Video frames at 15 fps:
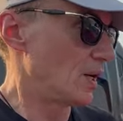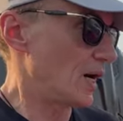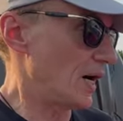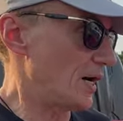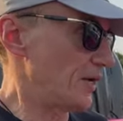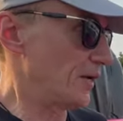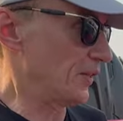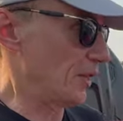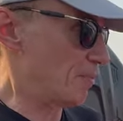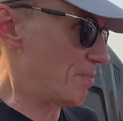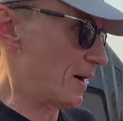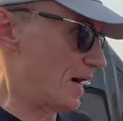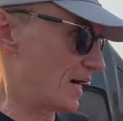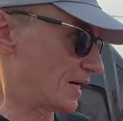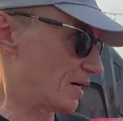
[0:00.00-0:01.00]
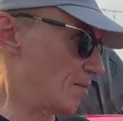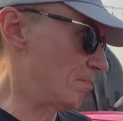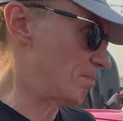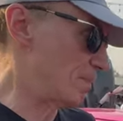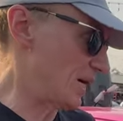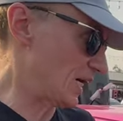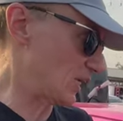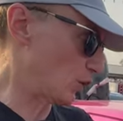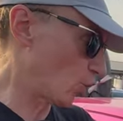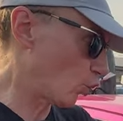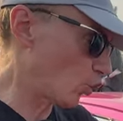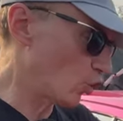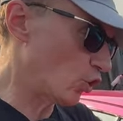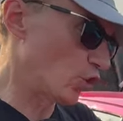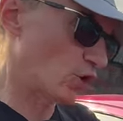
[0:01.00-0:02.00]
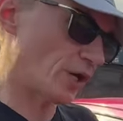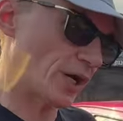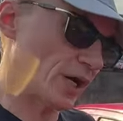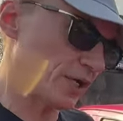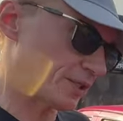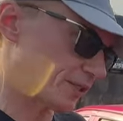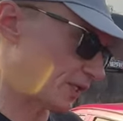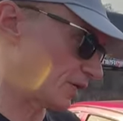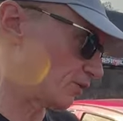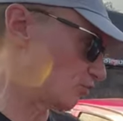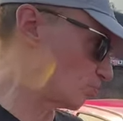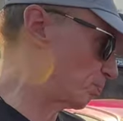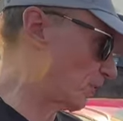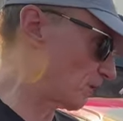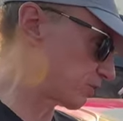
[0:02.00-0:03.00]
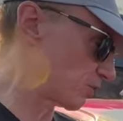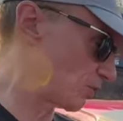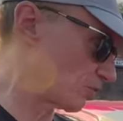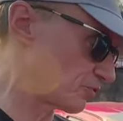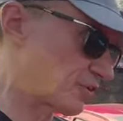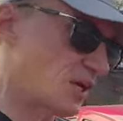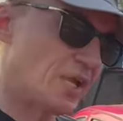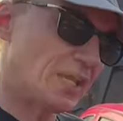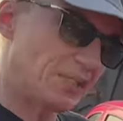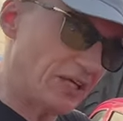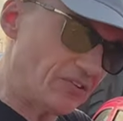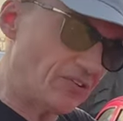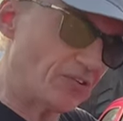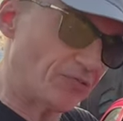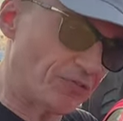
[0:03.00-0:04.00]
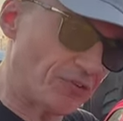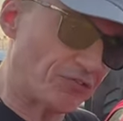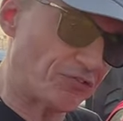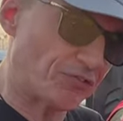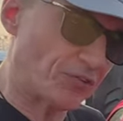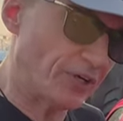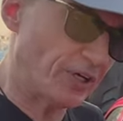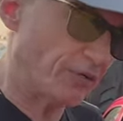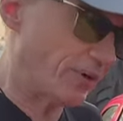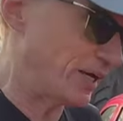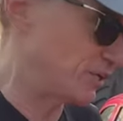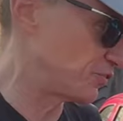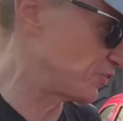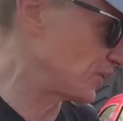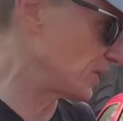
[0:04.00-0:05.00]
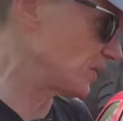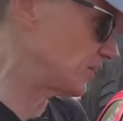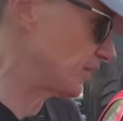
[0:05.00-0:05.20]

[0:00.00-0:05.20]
And on the back, man, look at those bottles. This is for street racing.